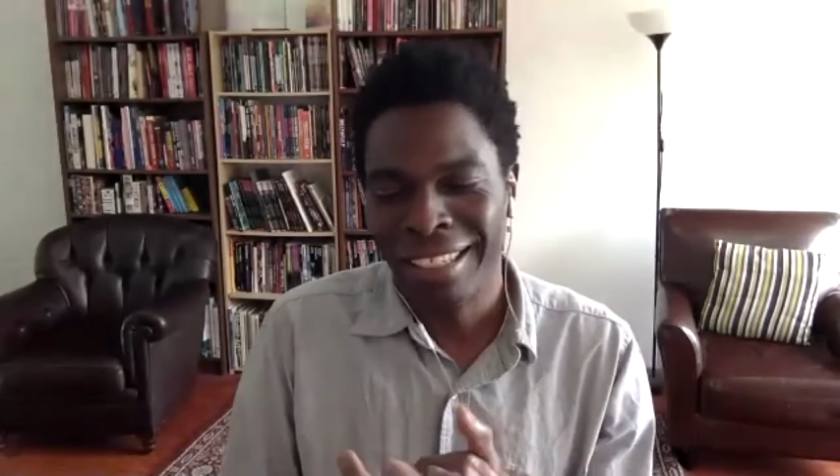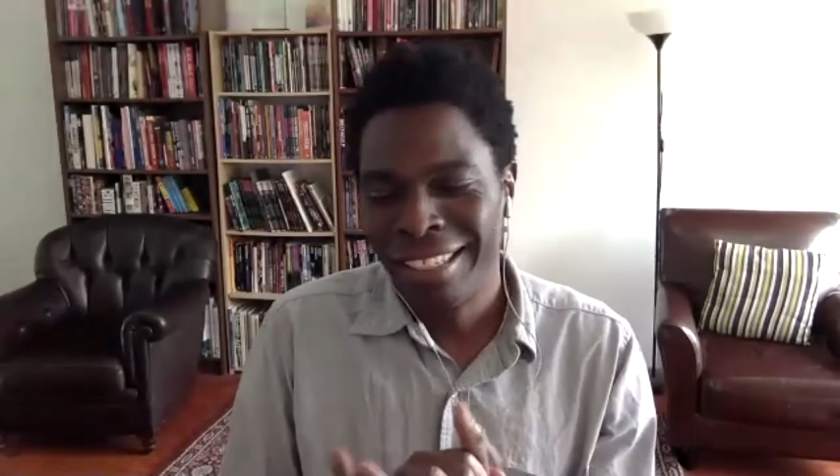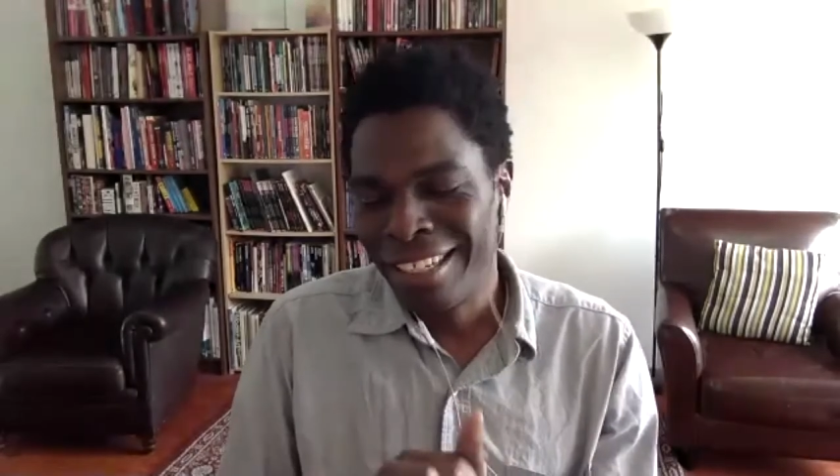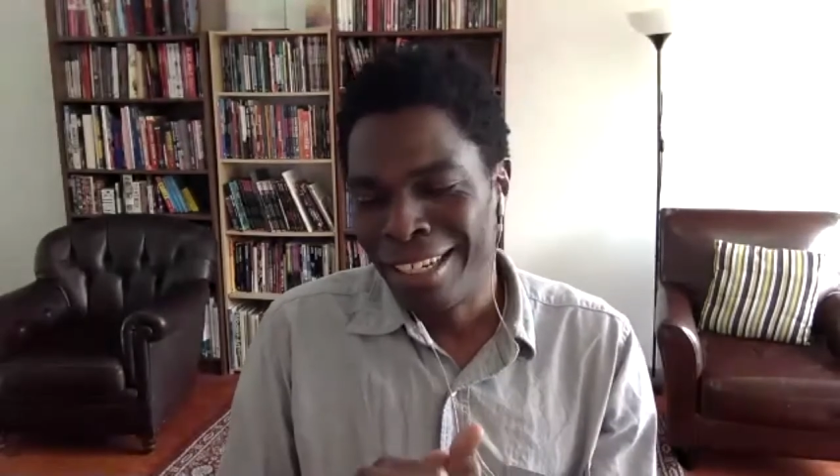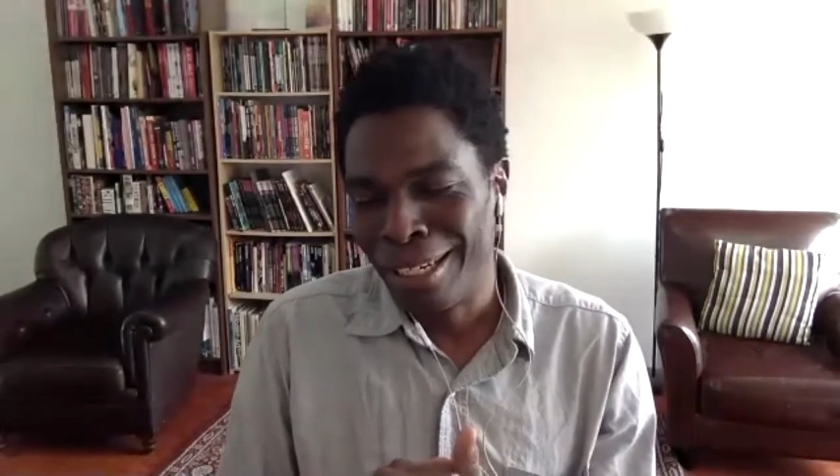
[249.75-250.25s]

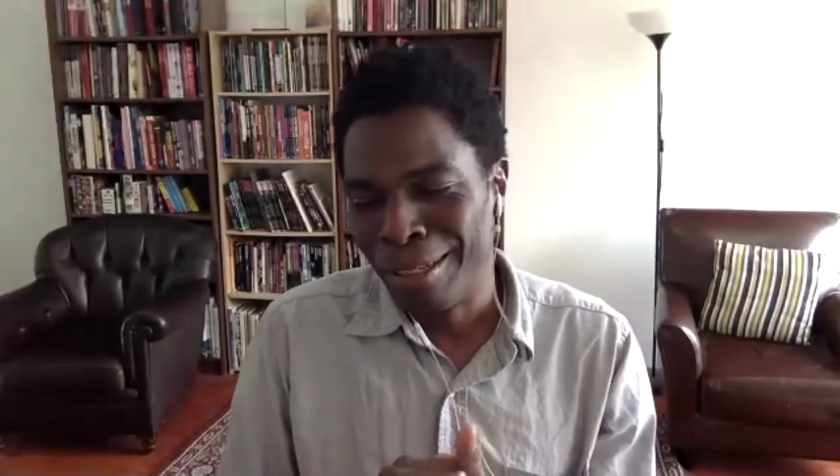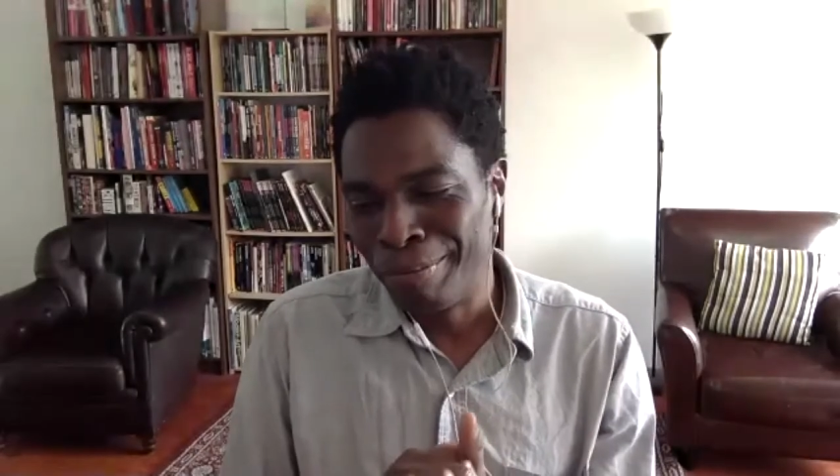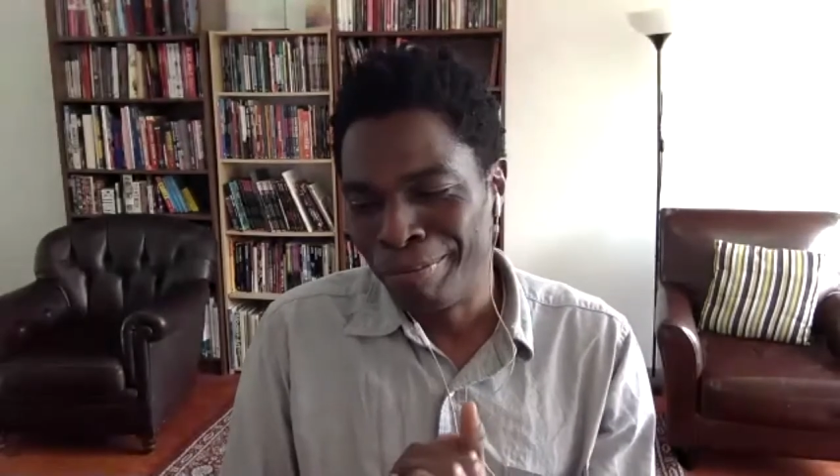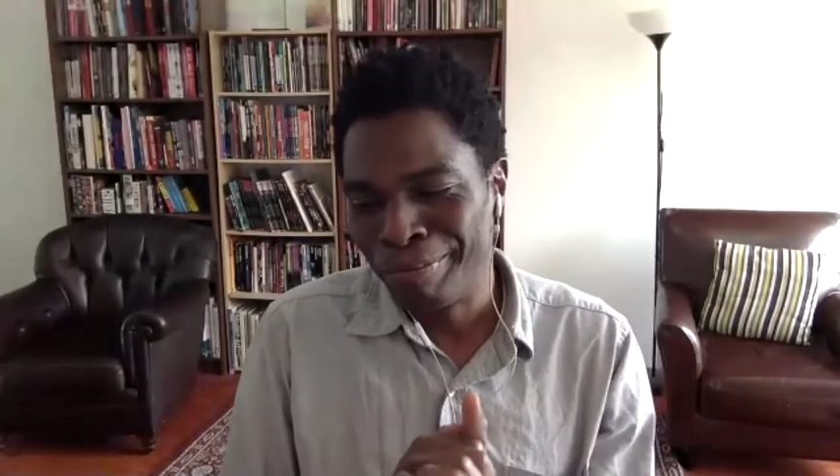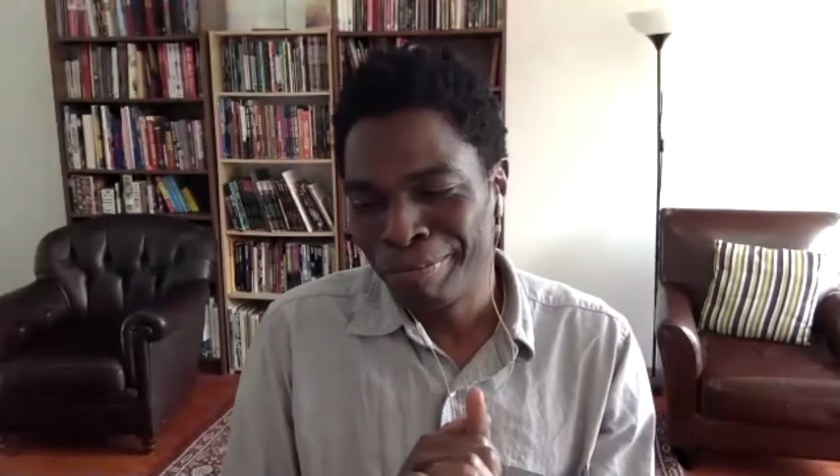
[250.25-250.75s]

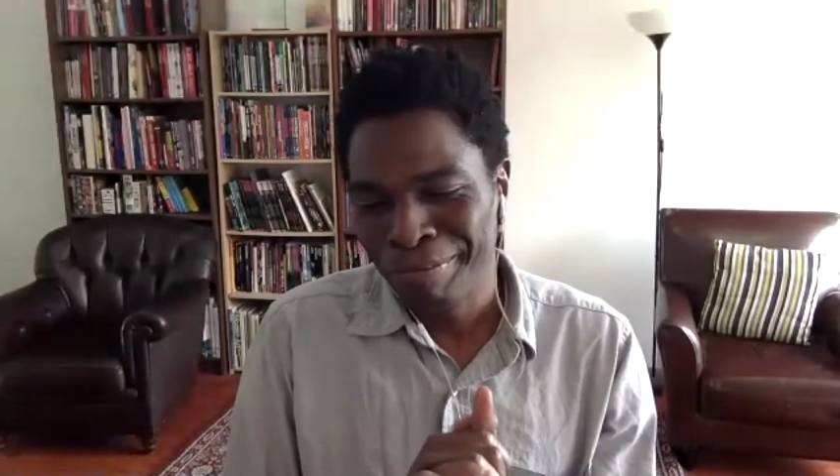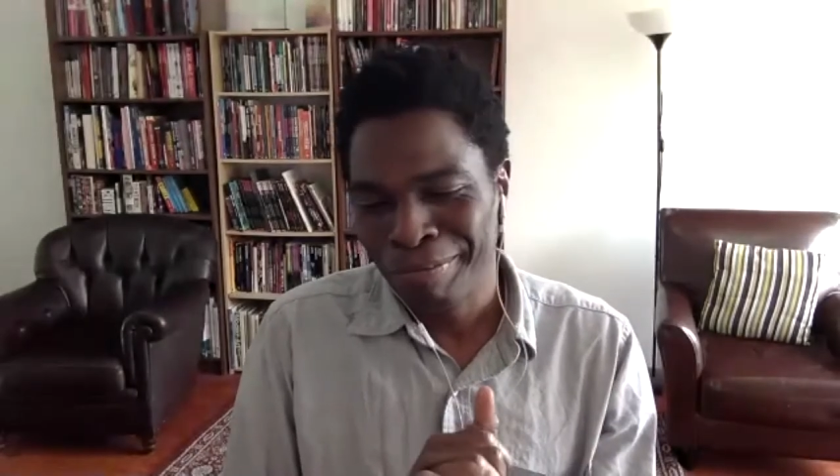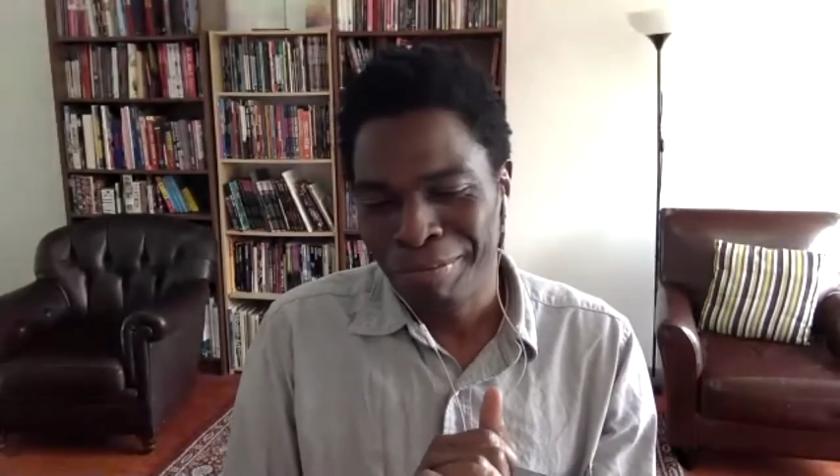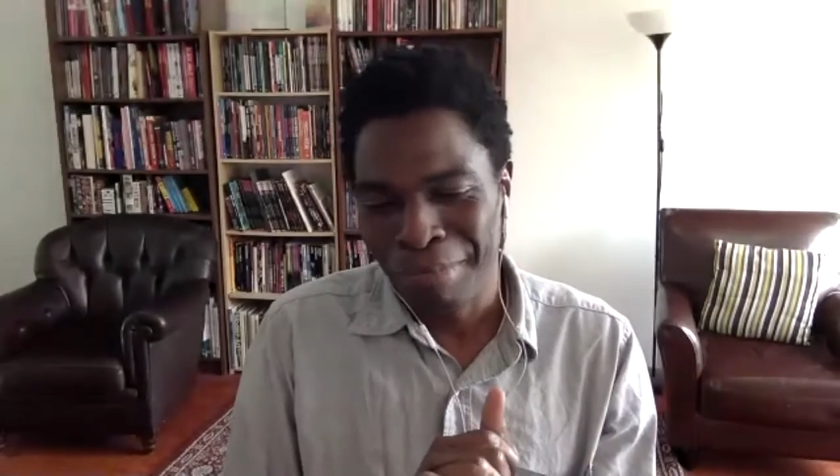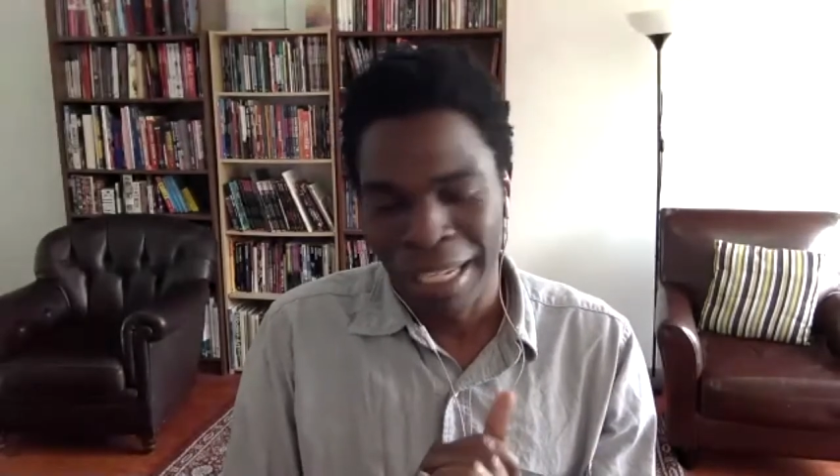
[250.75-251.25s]

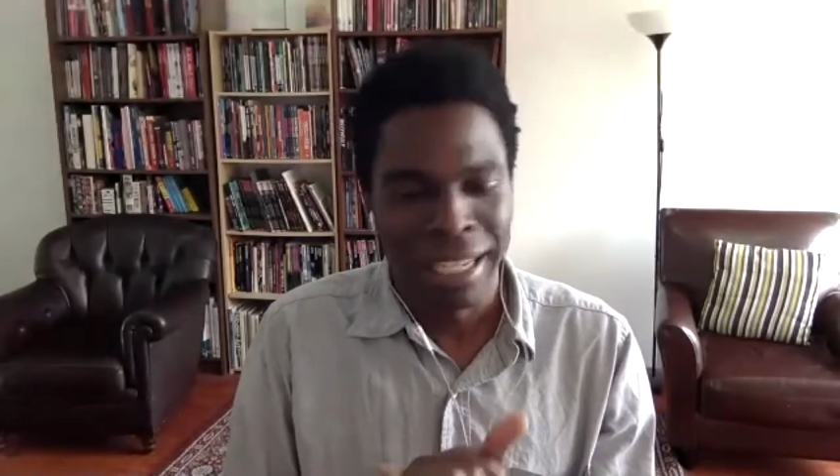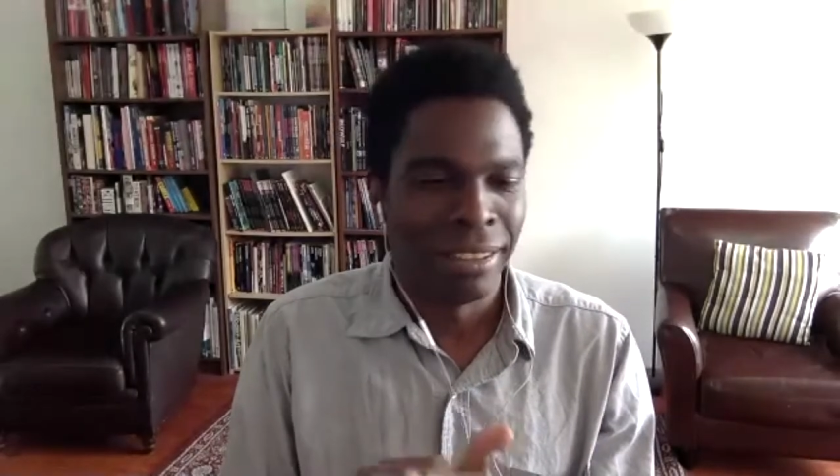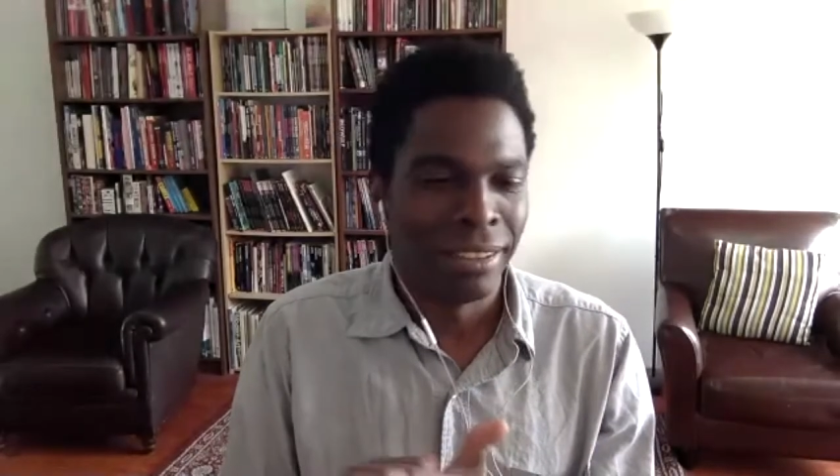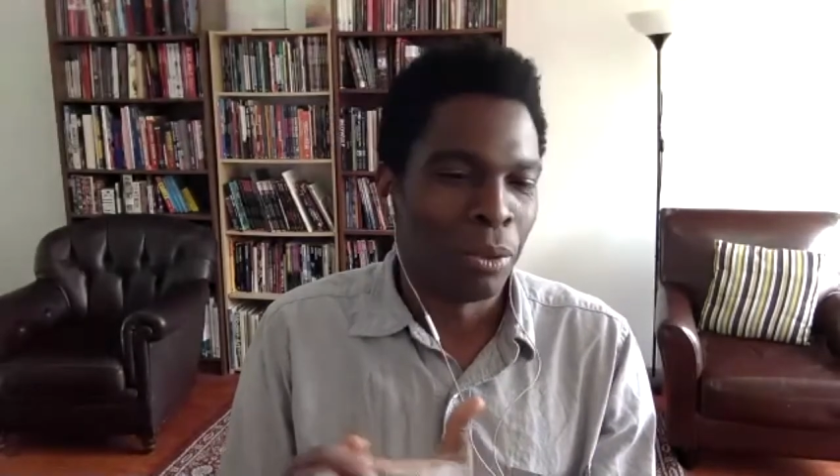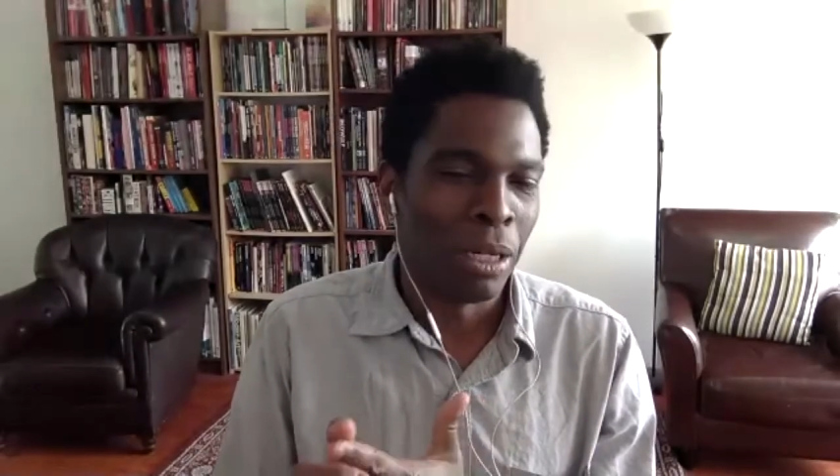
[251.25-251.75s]

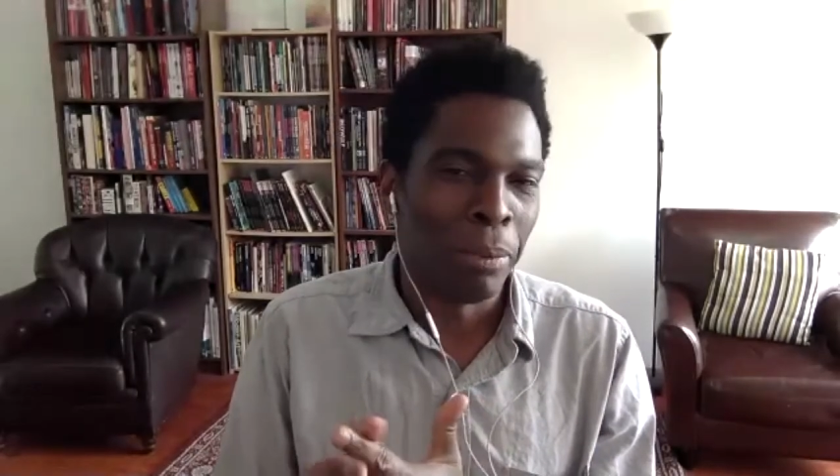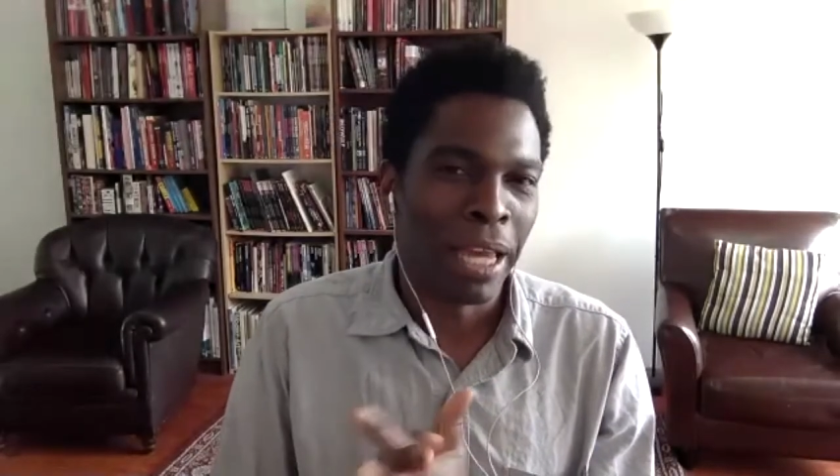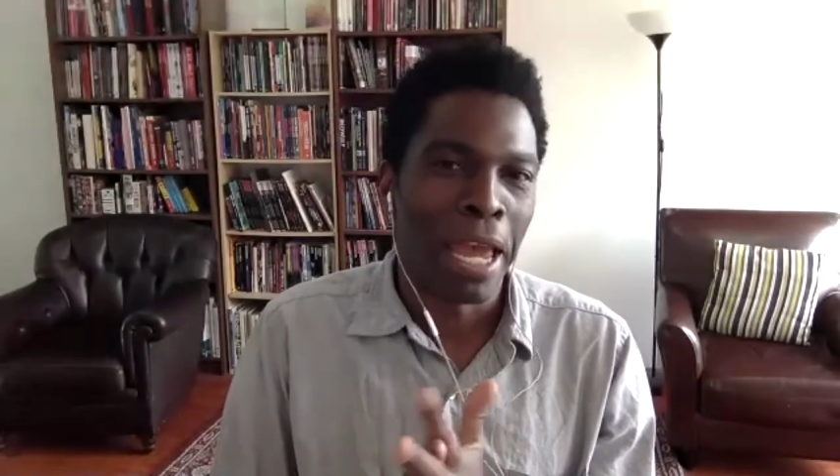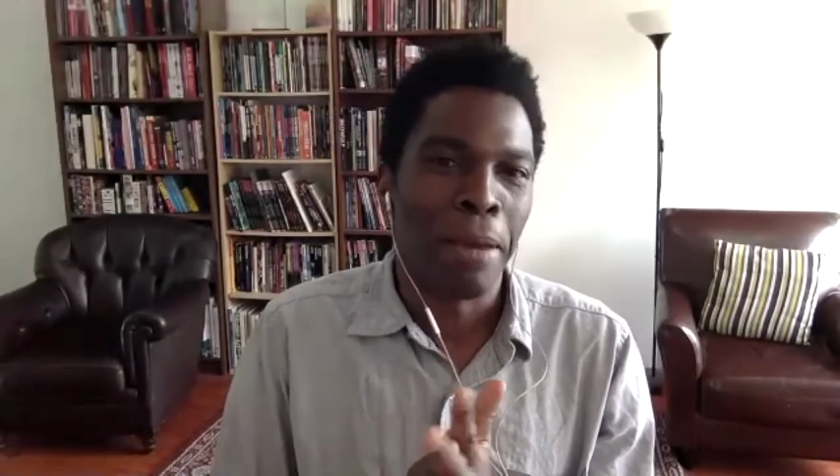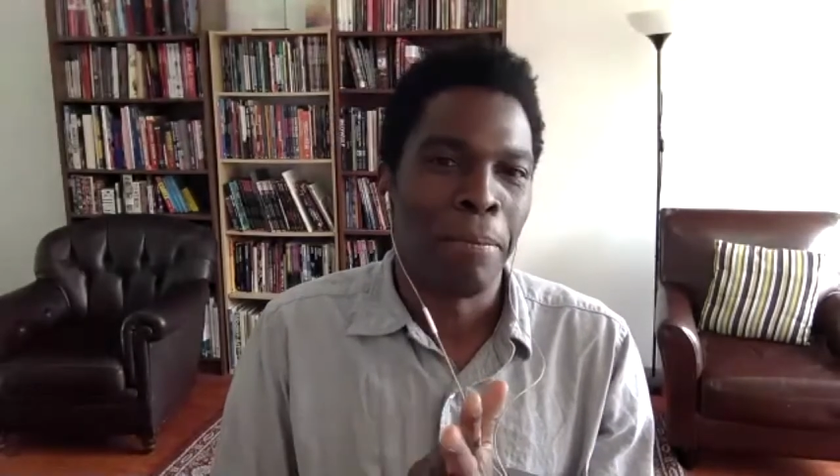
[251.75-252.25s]
into what it
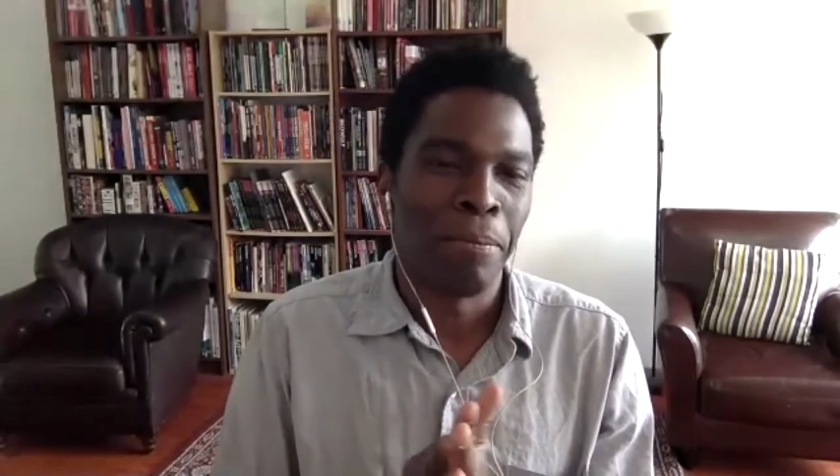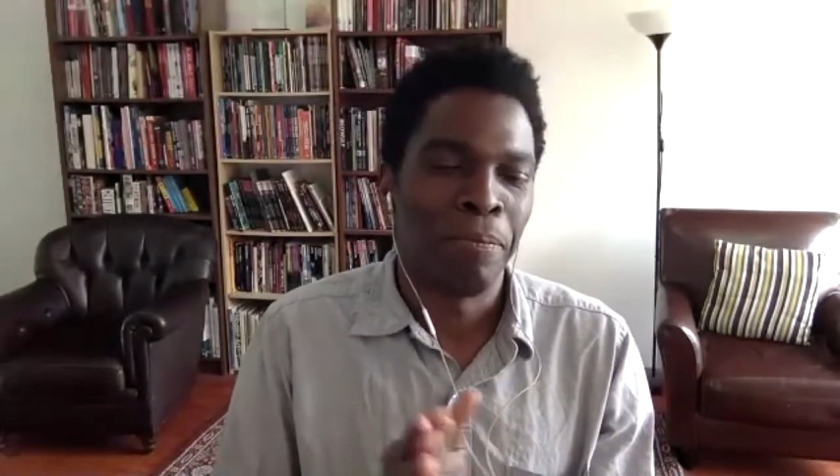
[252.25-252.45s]
became.